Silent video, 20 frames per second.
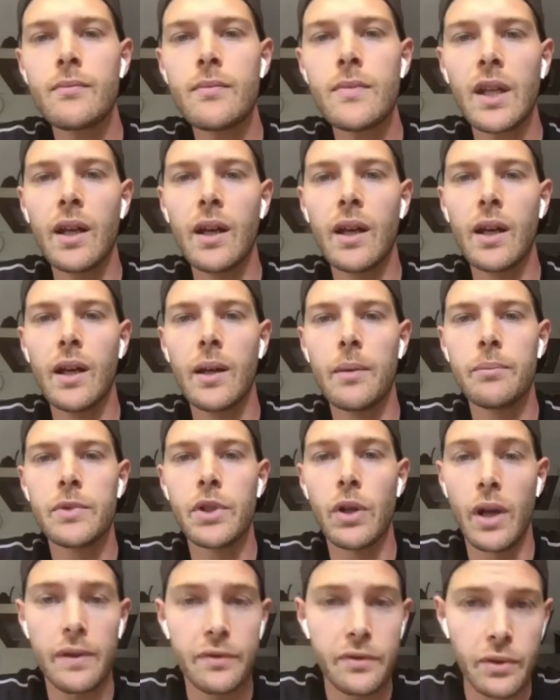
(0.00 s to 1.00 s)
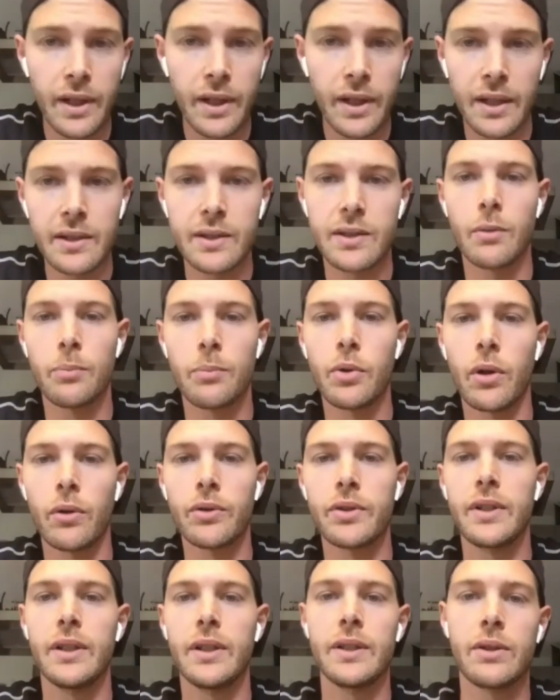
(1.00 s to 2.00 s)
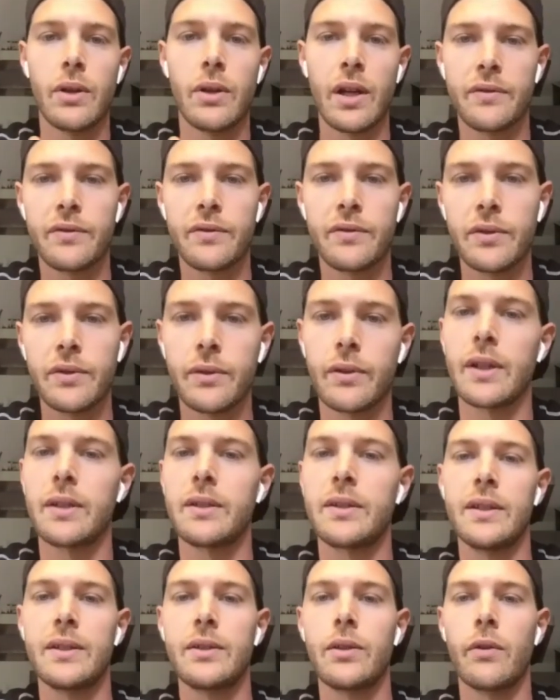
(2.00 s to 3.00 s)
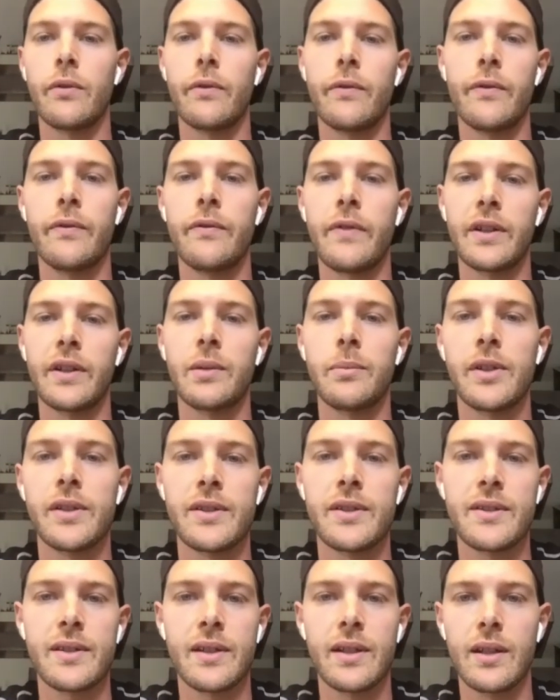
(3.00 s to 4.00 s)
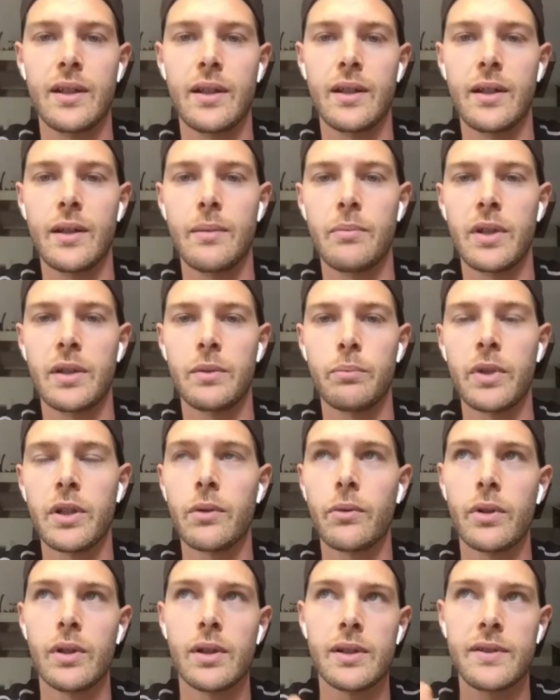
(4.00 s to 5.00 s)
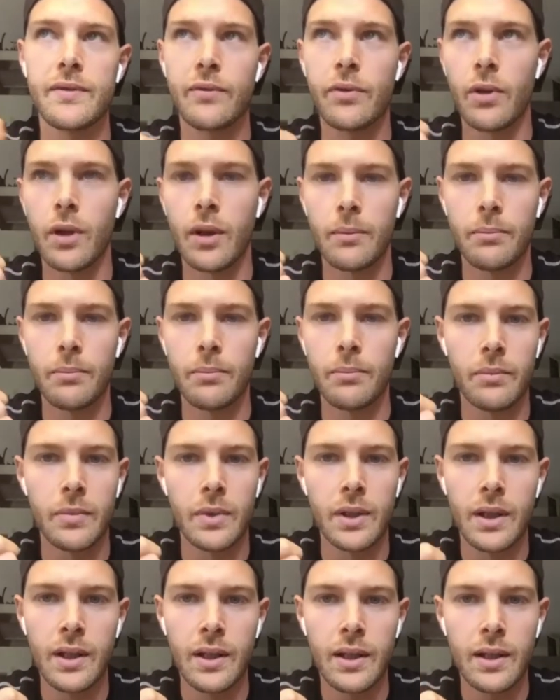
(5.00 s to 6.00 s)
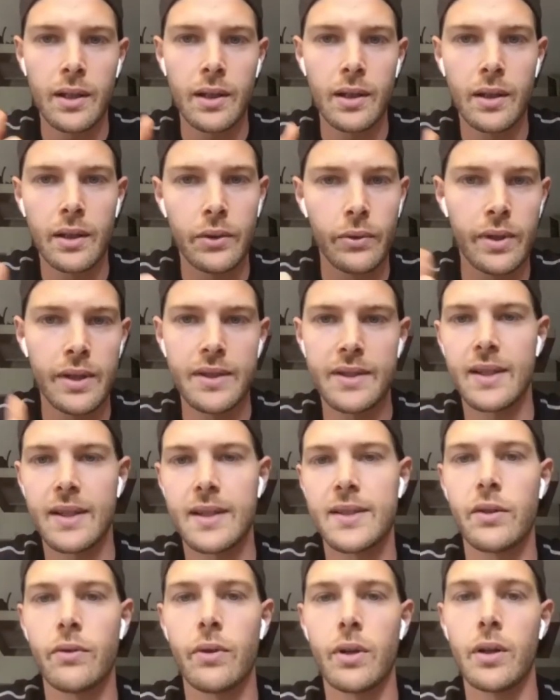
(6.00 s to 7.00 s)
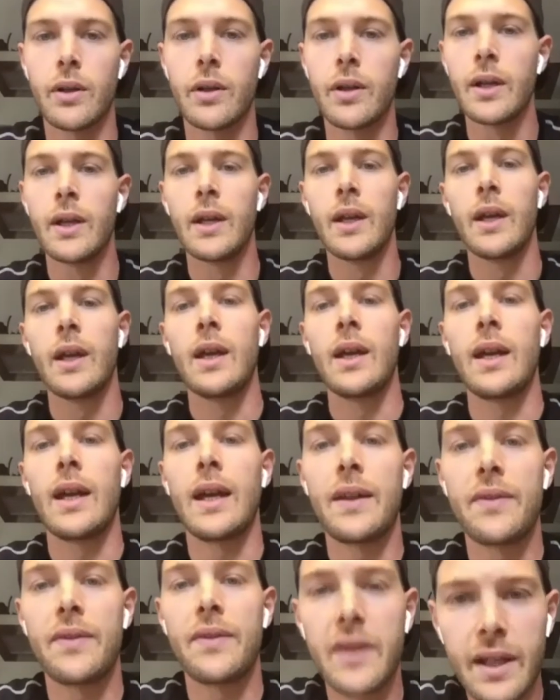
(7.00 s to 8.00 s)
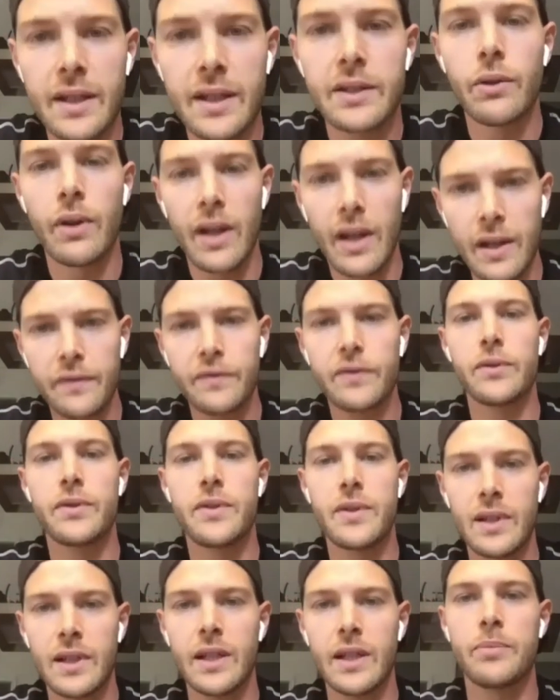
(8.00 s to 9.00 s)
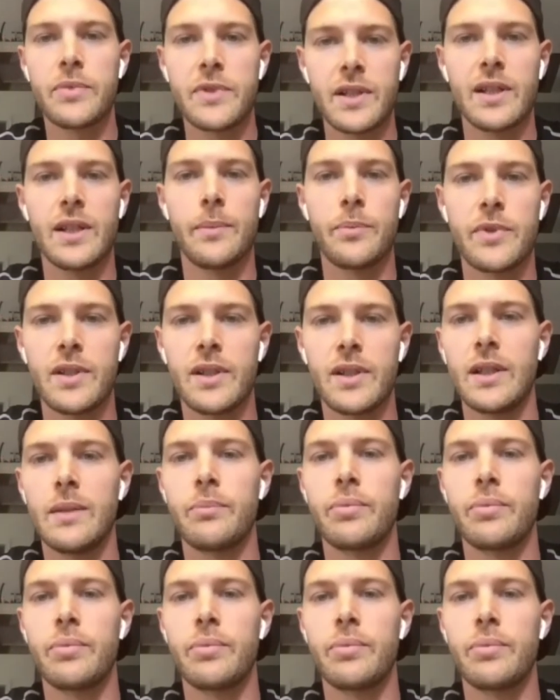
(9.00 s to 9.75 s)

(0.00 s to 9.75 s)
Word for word: Um, you have to get in your protein. You have to get in your vitamins um, and minerals from uh, greens and so on. And then you have to sleep, sleep, sleep.